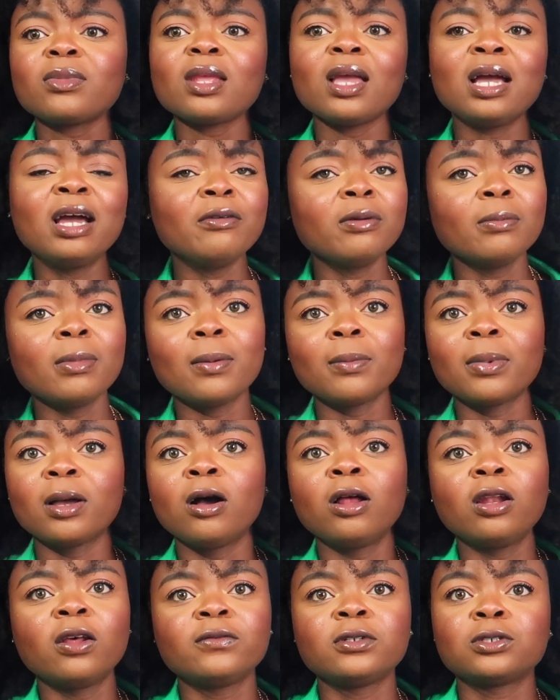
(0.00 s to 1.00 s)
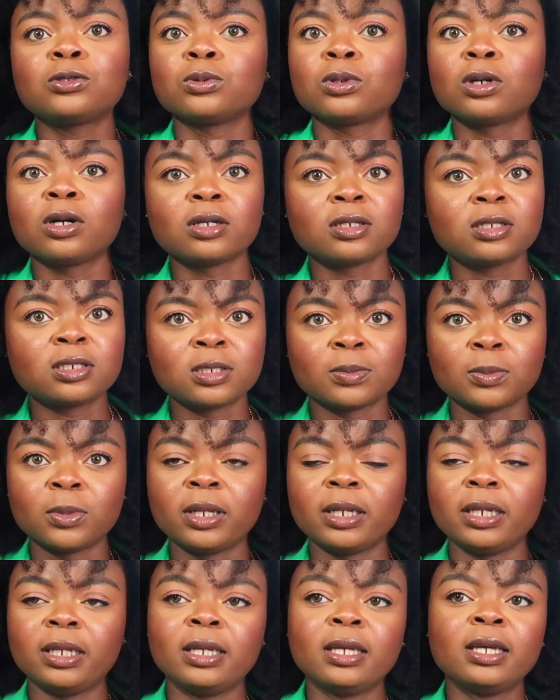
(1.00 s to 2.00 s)
And remember, all of this will cost
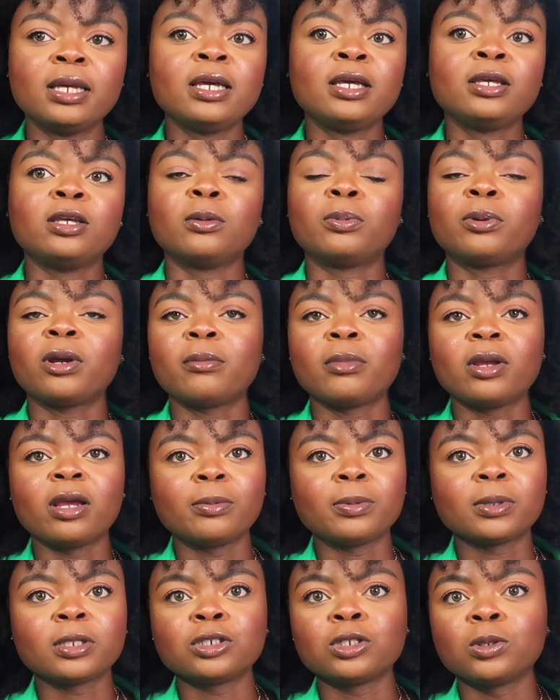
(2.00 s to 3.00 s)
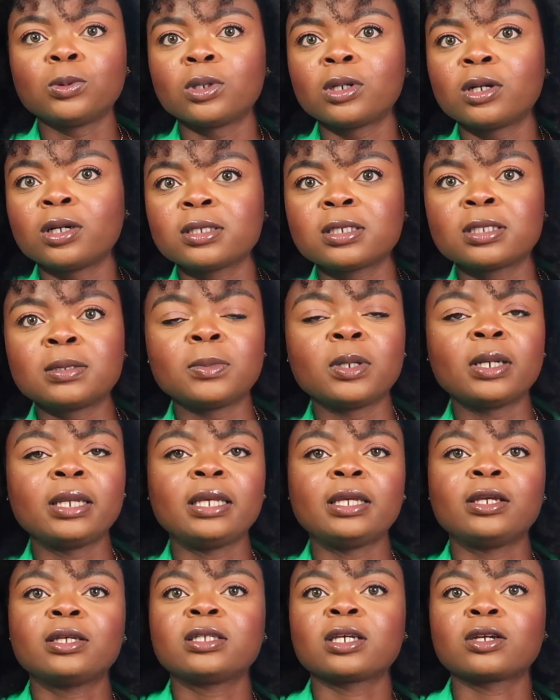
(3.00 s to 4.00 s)
money. Your primary application will cost
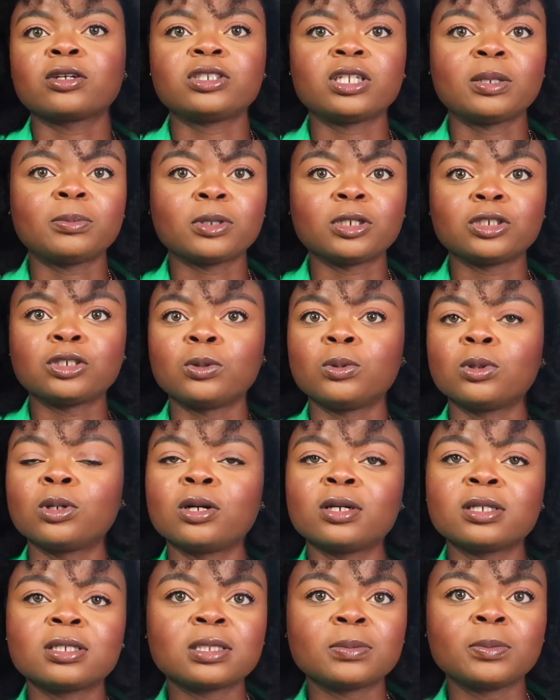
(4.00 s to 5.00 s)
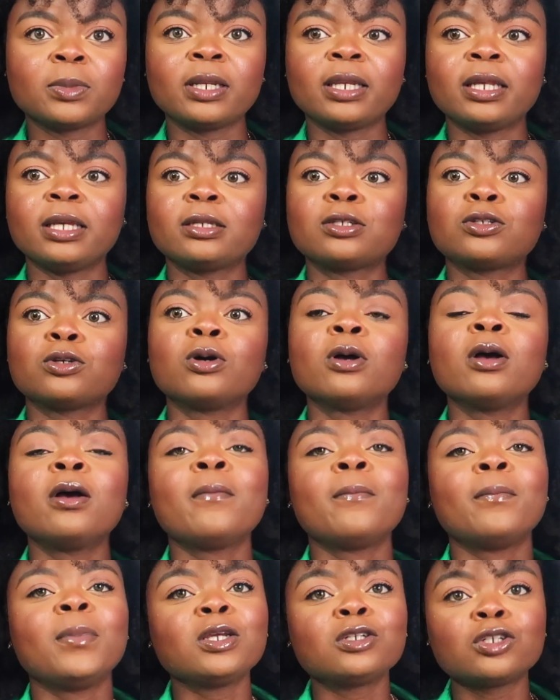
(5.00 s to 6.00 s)
money, your secondary application will cost money, so
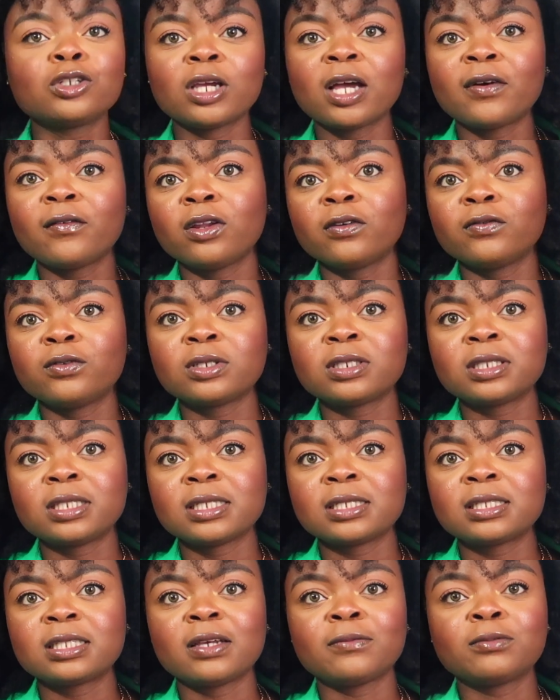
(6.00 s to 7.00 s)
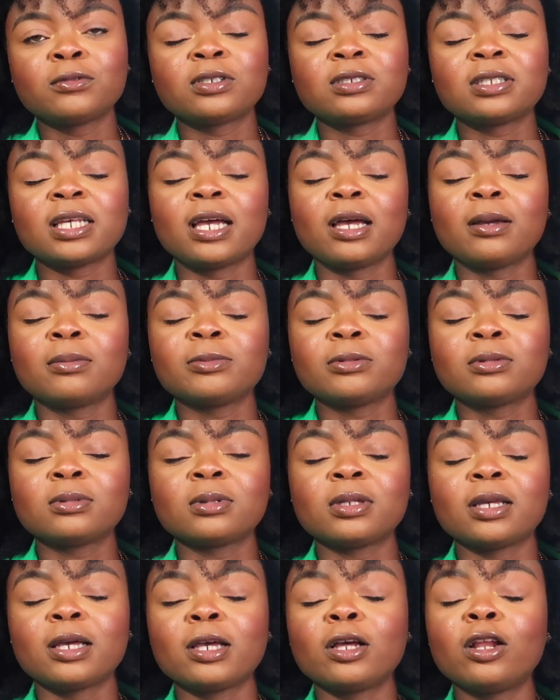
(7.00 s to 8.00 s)
make sure you have all of those things saved,
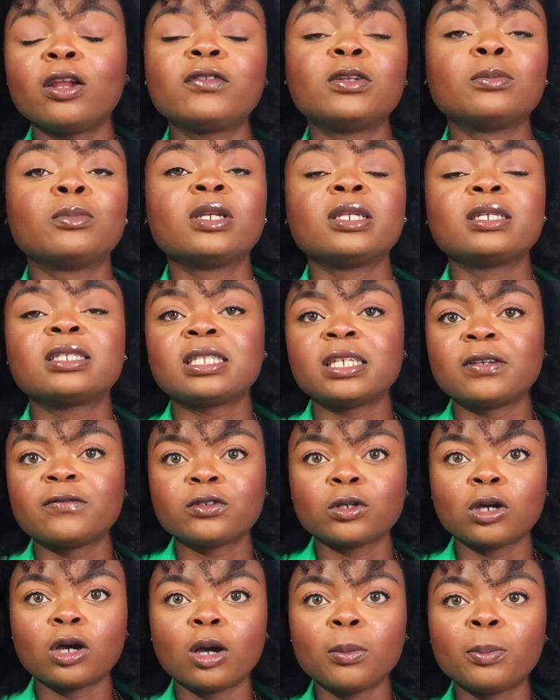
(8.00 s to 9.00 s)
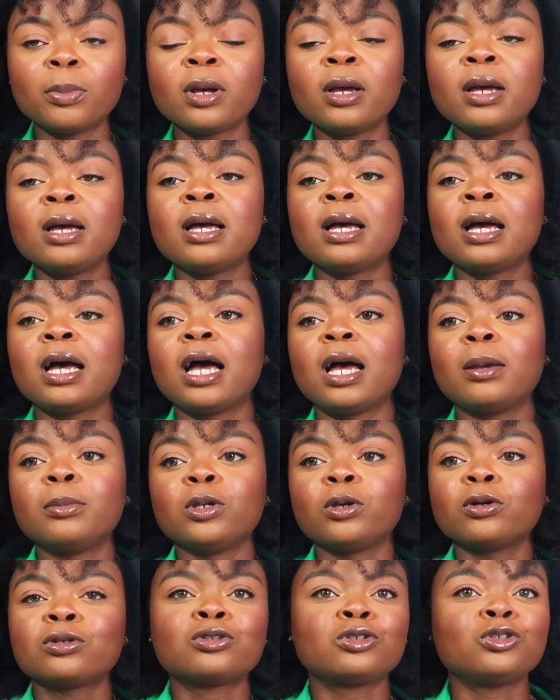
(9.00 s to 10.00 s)
all of the money saved up.
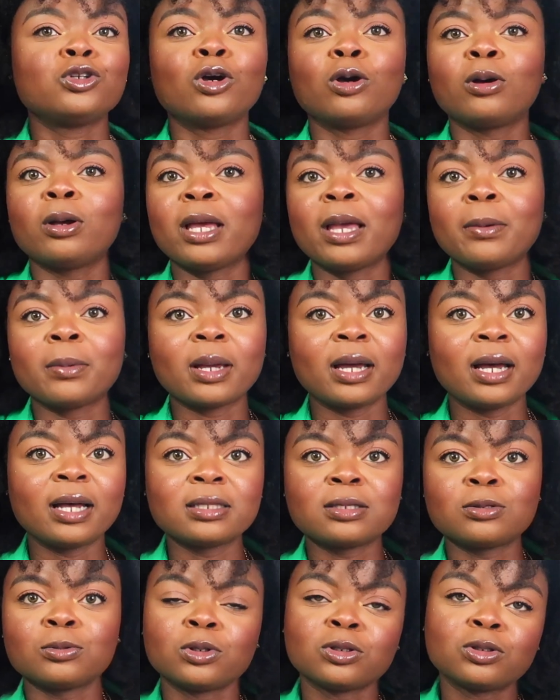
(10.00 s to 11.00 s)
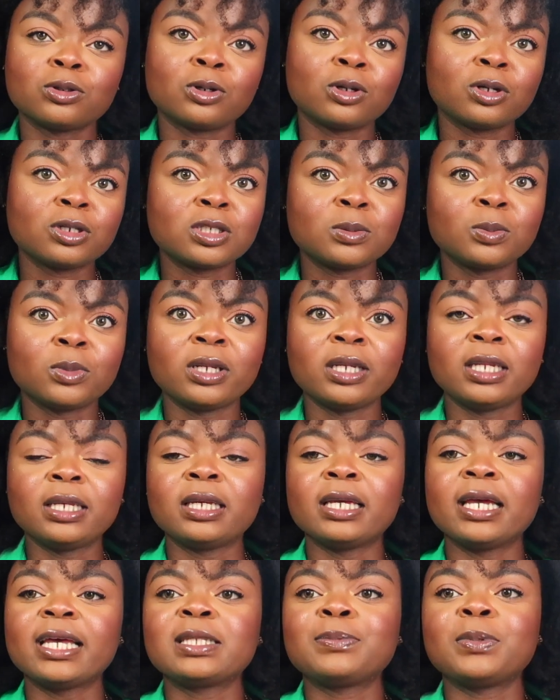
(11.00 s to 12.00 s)
Your MCAT will also cost
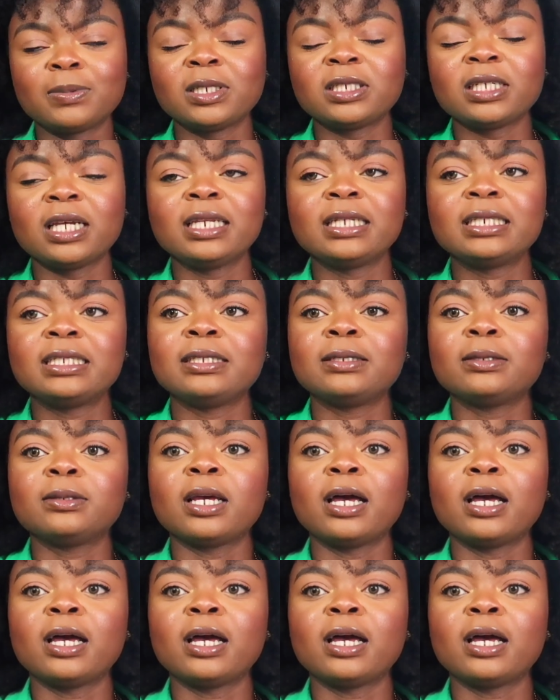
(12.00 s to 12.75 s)
money, especially